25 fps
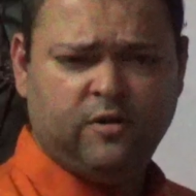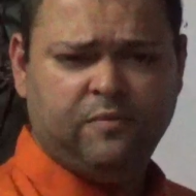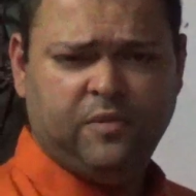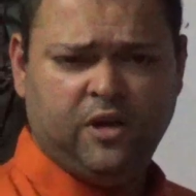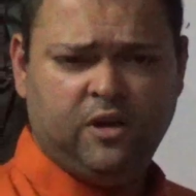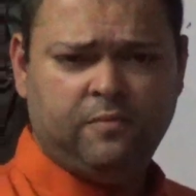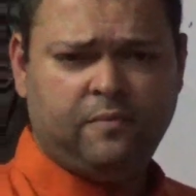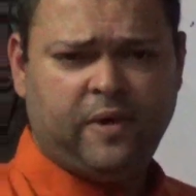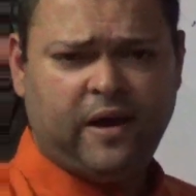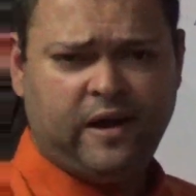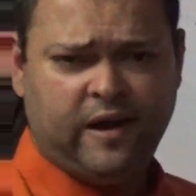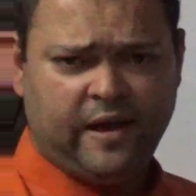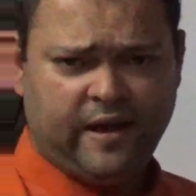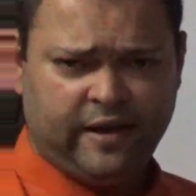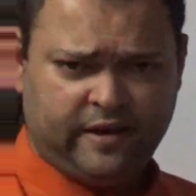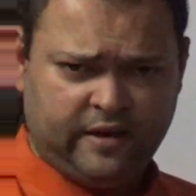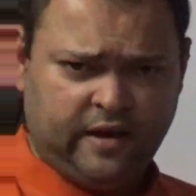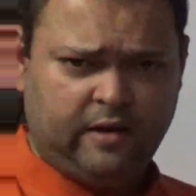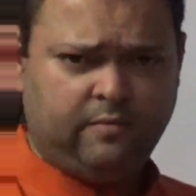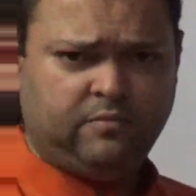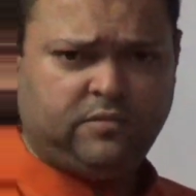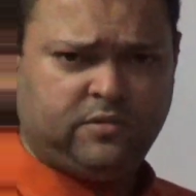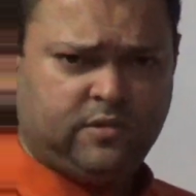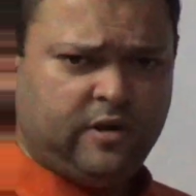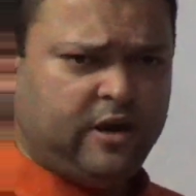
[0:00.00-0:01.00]
mean by
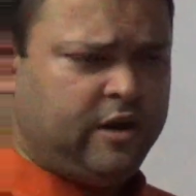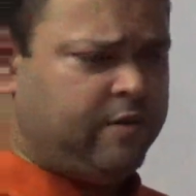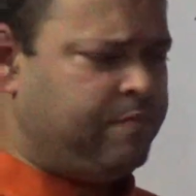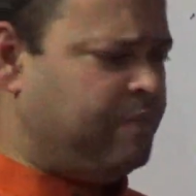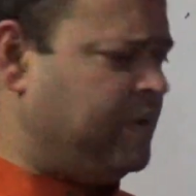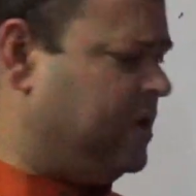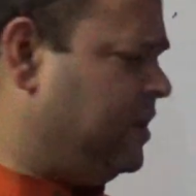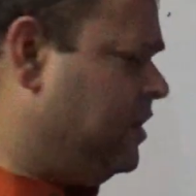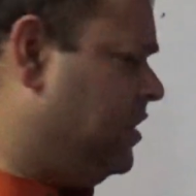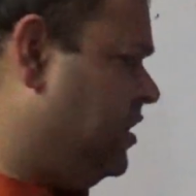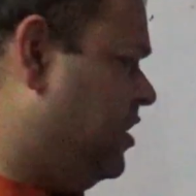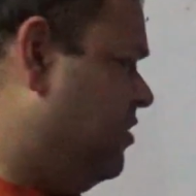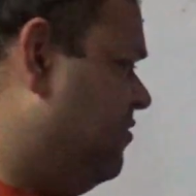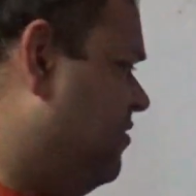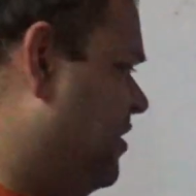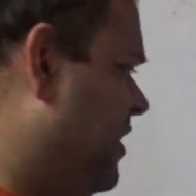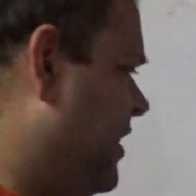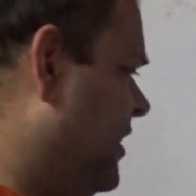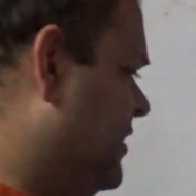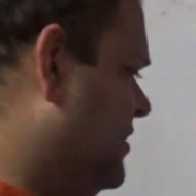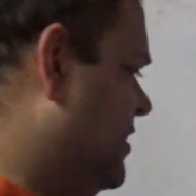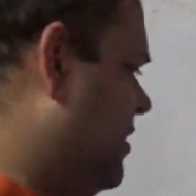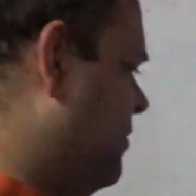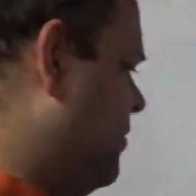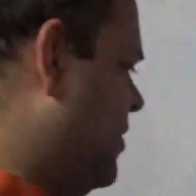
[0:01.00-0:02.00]
diagram, let me give you an
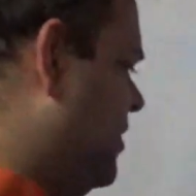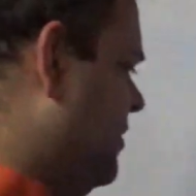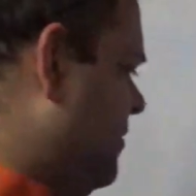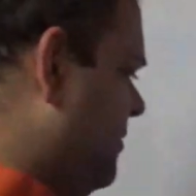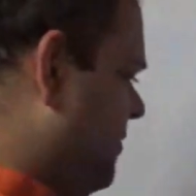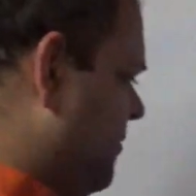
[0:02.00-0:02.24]
example.